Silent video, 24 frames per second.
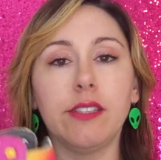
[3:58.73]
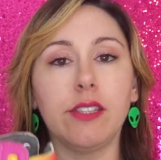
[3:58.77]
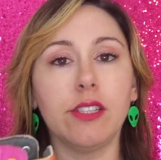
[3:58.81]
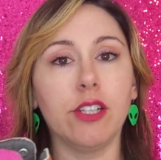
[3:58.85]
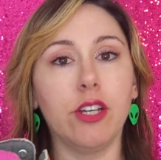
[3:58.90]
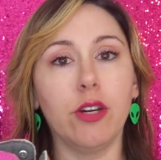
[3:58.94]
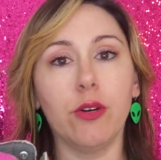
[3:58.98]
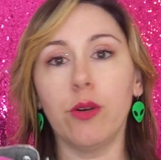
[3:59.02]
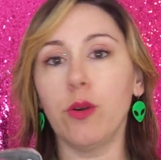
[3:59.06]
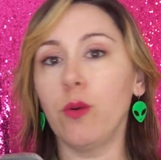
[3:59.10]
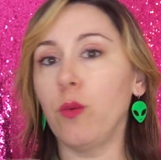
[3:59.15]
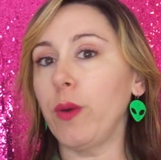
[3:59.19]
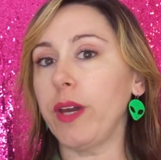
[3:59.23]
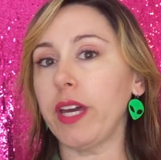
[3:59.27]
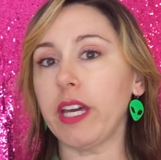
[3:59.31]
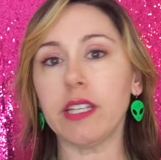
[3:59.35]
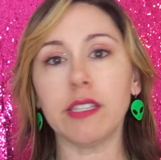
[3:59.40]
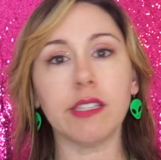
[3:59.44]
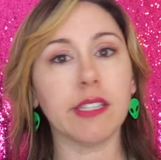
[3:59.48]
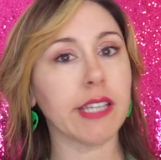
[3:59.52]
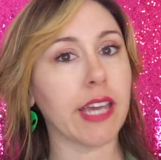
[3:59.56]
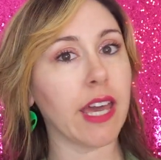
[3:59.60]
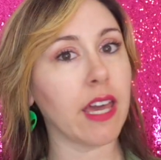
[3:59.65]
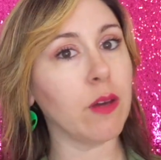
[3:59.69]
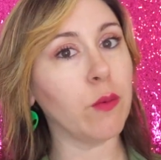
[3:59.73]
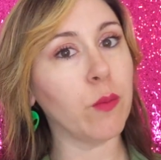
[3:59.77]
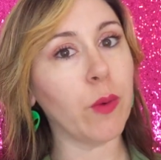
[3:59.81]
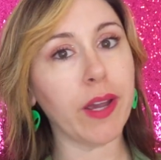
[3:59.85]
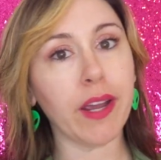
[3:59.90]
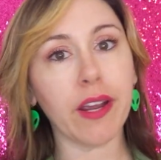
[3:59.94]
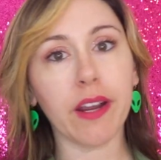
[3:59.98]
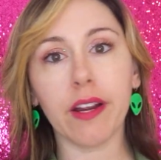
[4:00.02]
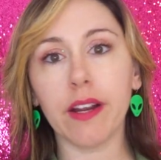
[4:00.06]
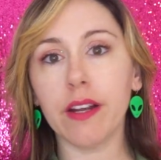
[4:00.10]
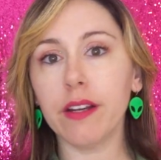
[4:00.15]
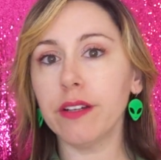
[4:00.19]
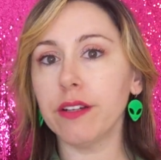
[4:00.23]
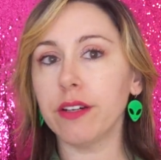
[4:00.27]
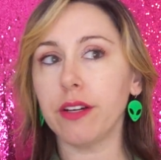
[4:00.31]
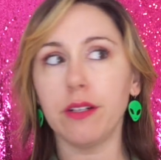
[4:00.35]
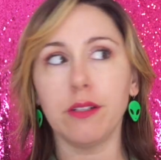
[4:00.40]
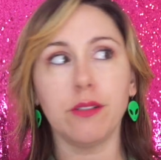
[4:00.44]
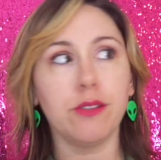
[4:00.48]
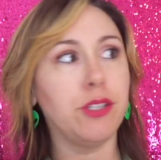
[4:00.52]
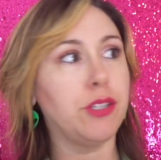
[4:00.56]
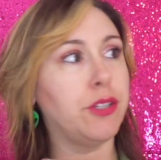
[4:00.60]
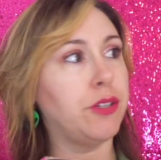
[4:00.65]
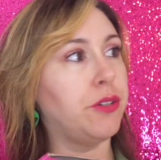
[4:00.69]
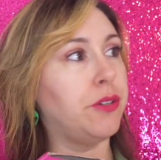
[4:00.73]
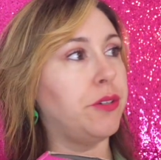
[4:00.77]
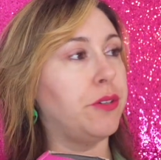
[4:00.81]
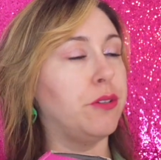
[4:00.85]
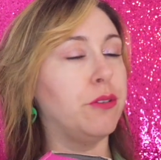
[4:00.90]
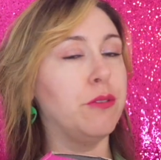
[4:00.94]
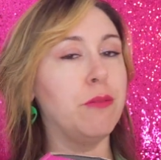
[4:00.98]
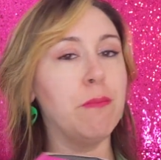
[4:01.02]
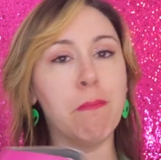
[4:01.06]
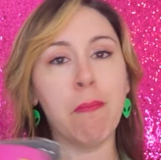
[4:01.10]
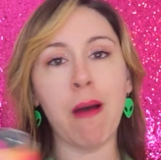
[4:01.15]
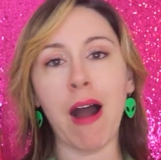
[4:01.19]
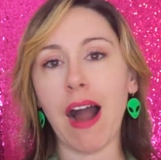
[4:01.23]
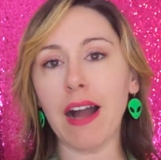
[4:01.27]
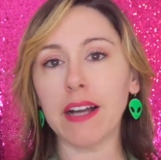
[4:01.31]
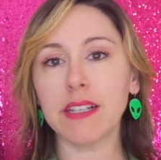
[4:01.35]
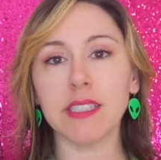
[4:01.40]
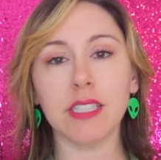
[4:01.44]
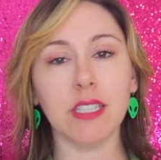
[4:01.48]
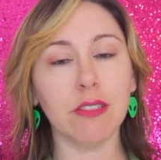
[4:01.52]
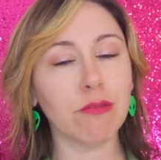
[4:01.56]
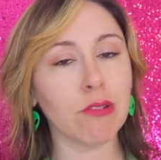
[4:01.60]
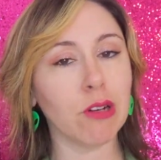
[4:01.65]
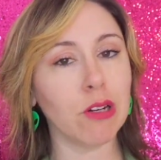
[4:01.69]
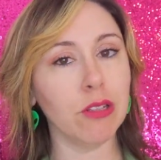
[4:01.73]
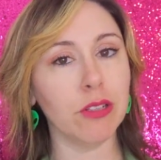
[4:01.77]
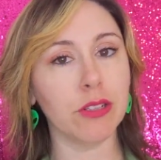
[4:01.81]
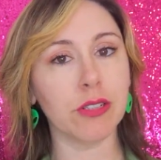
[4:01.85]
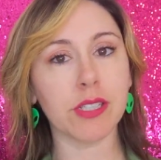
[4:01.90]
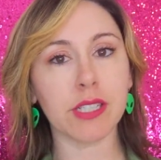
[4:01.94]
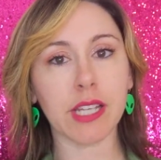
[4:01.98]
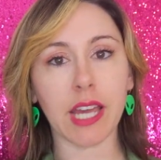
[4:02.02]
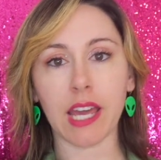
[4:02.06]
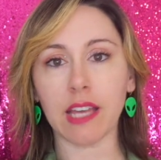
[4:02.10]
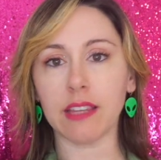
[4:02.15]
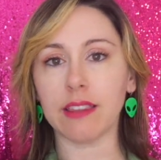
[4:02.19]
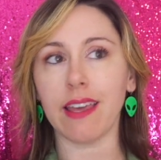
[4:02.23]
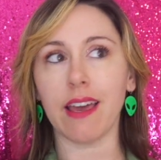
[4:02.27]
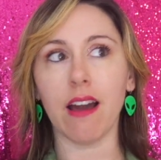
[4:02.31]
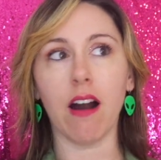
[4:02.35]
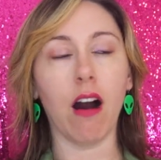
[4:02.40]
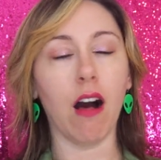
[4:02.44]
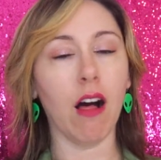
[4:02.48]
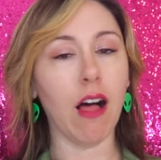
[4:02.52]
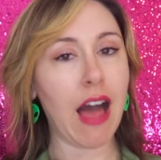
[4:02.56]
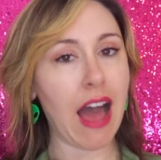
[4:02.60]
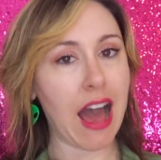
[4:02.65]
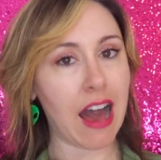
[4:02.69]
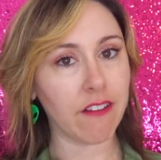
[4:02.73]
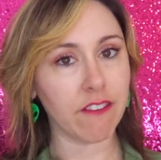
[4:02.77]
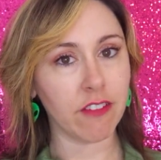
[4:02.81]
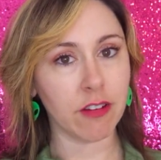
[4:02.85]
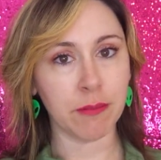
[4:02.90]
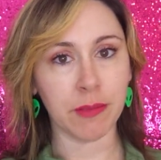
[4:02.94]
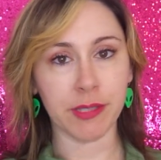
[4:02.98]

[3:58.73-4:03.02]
Go to Wicked Skatewear, go to Moxie Roller Skate. They all have them.